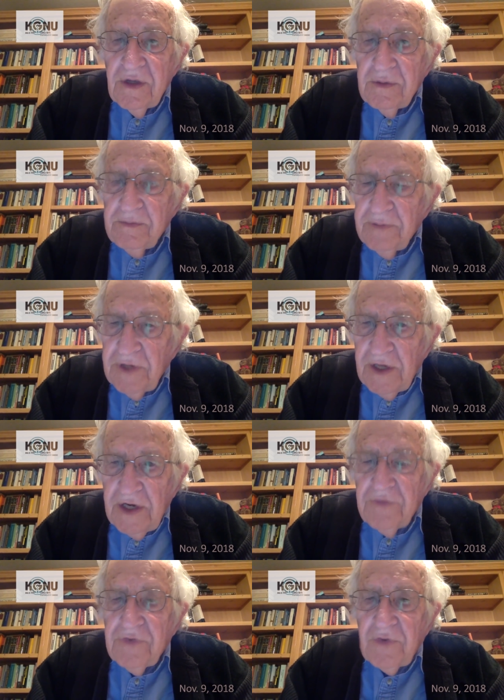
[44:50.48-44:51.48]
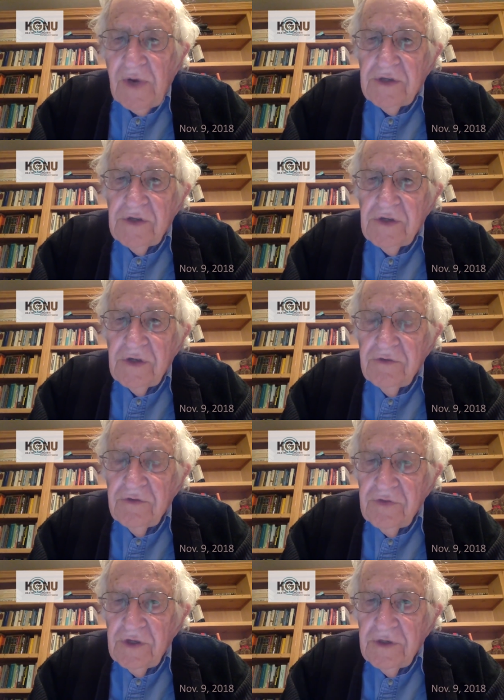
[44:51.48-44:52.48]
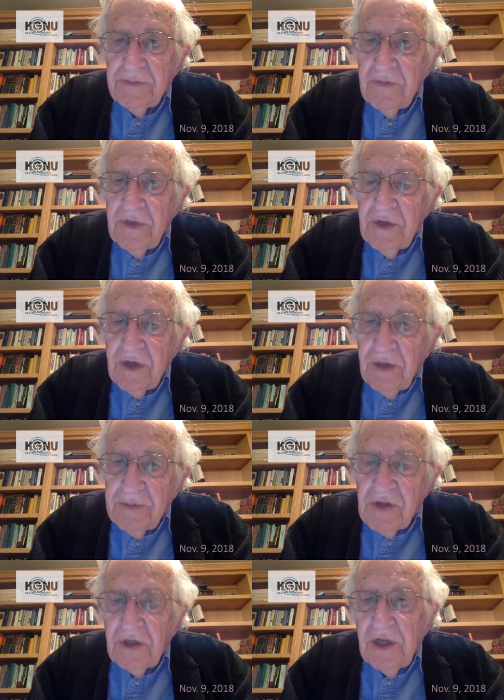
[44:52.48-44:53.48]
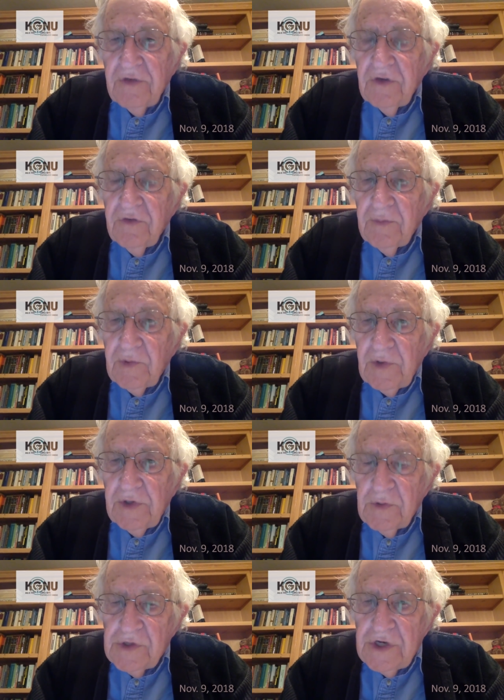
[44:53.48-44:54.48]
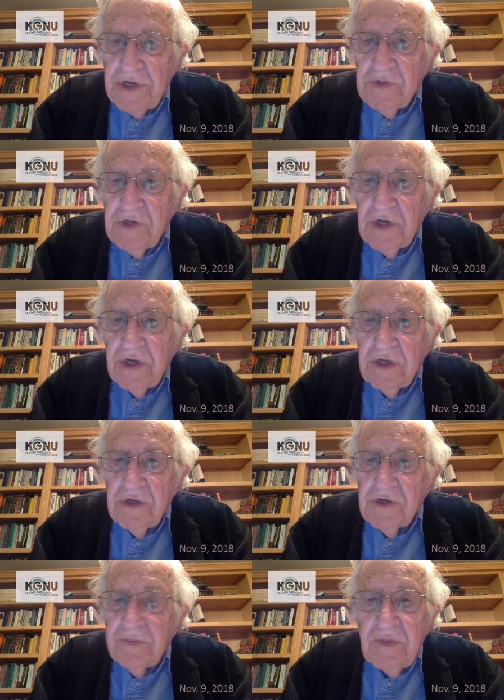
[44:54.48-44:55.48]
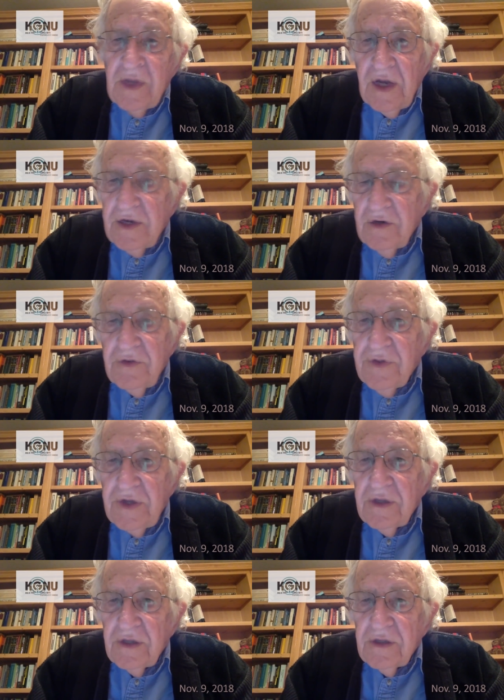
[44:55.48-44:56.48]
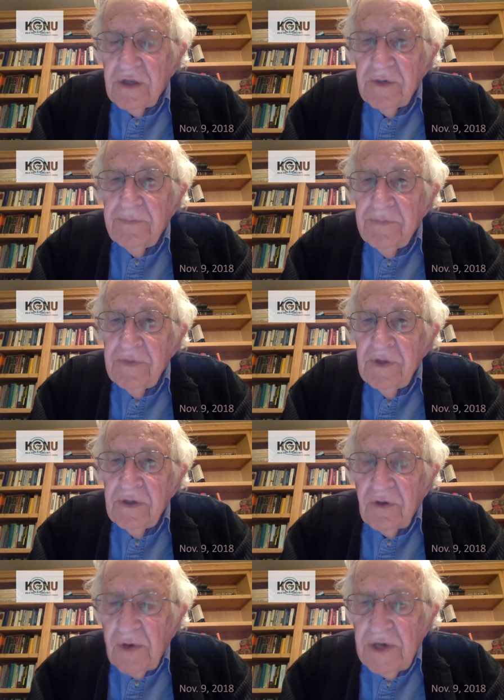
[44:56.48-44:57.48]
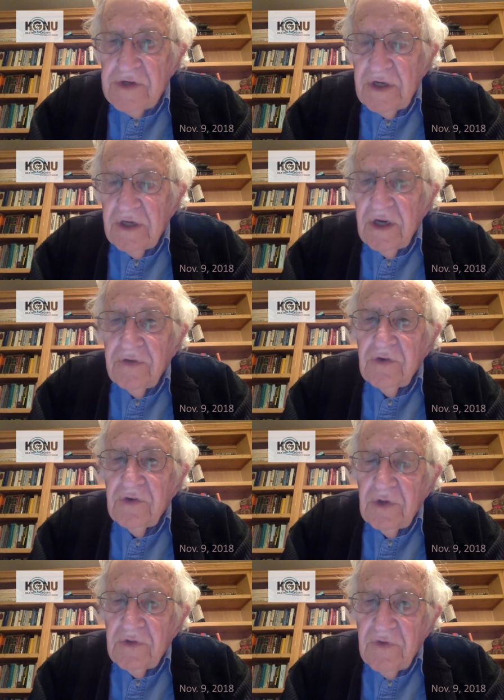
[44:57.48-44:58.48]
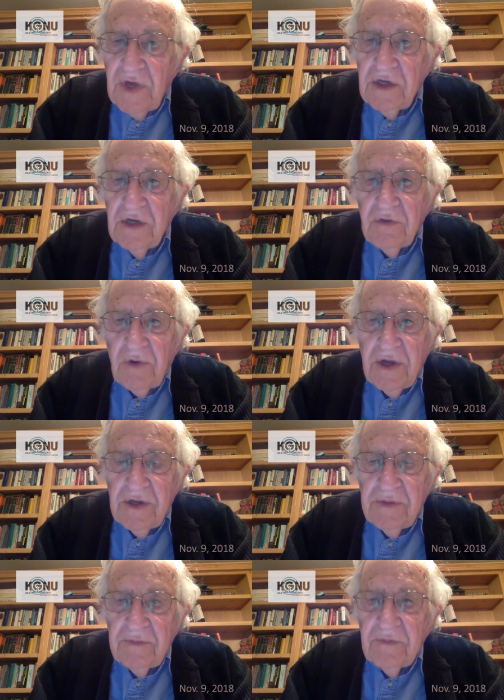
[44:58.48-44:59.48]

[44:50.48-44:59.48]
plenty of threats of up to the level of regime change. I don't think that they're crazy enough to invade Iran.